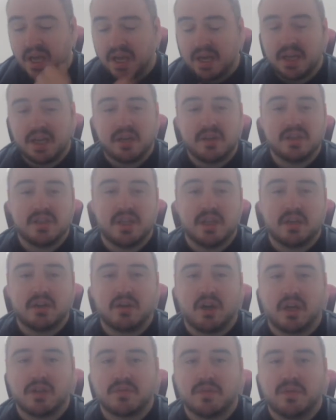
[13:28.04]
Here's the
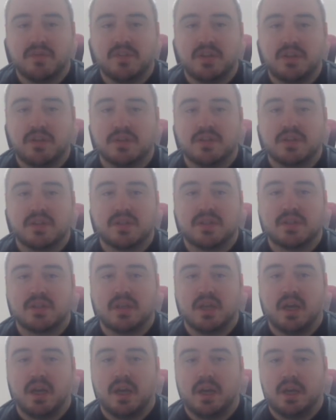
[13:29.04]
cross reviews.
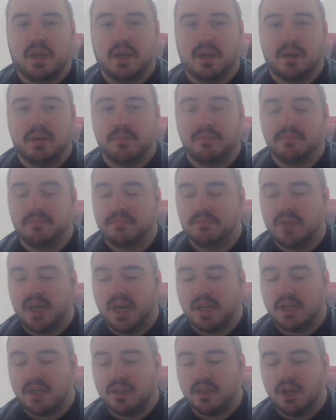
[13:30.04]
I
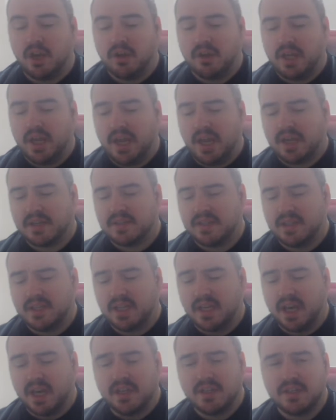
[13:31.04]
didn't know that Exit the
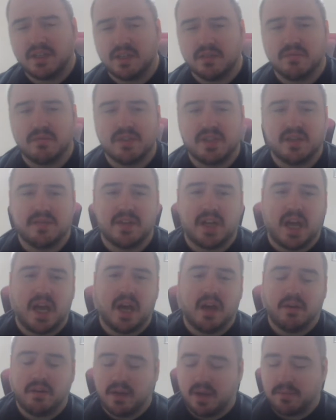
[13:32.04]
Gungeon was even
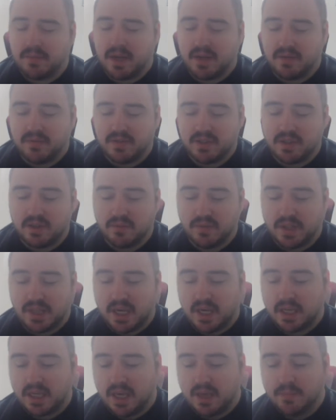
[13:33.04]
out. I'm not even sure what
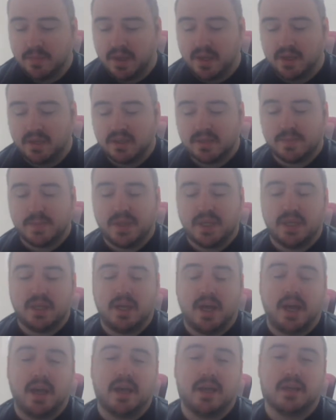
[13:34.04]
that game is, but
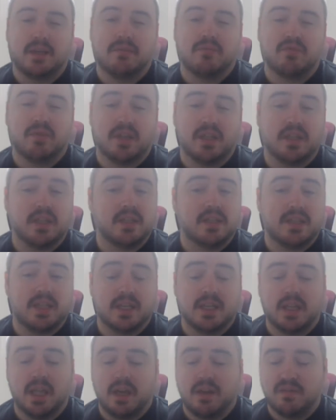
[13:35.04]
I really
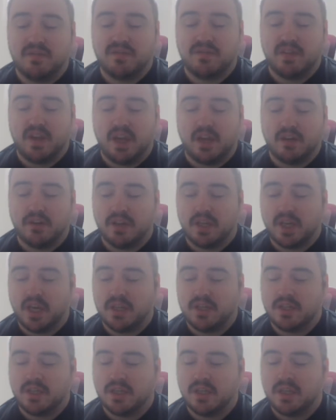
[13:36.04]
did love Enter the
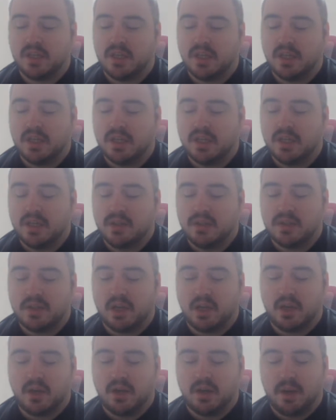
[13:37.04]
Gungeon. So
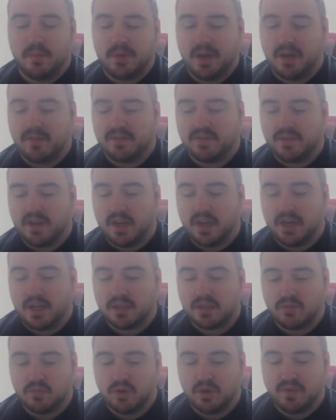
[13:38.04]
I'm going to have to find out
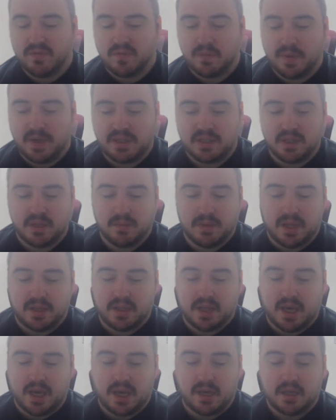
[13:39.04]
some more information about
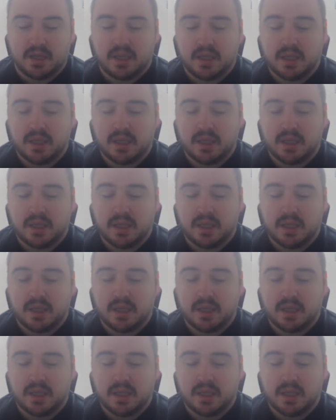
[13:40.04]
that.